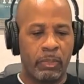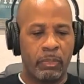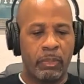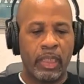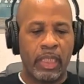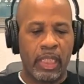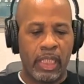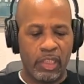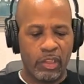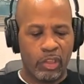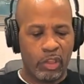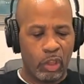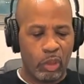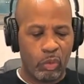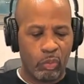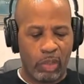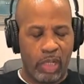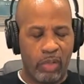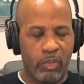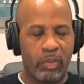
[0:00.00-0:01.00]
because of the
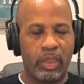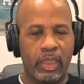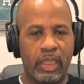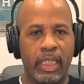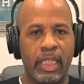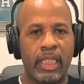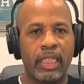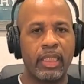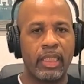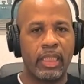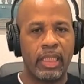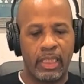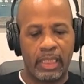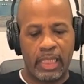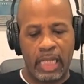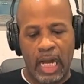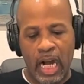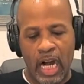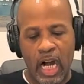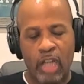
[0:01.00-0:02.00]
way we
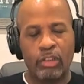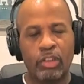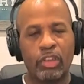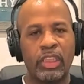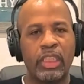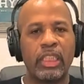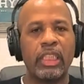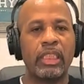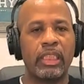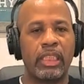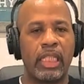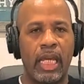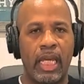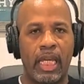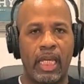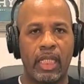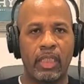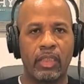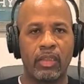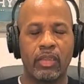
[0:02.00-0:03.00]
ended our cheat
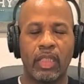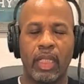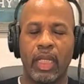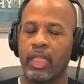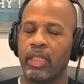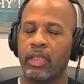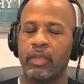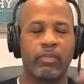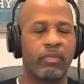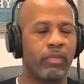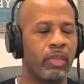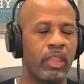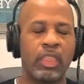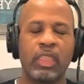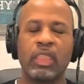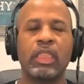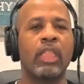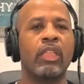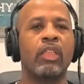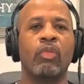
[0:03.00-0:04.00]
days, and
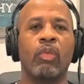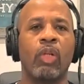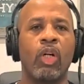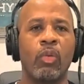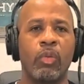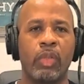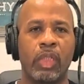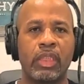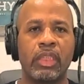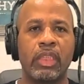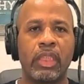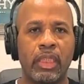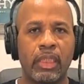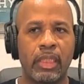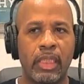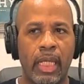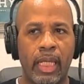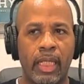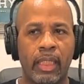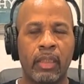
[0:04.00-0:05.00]
there's nothing wrong with a cheat
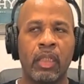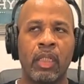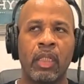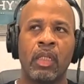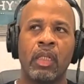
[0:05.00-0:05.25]
day,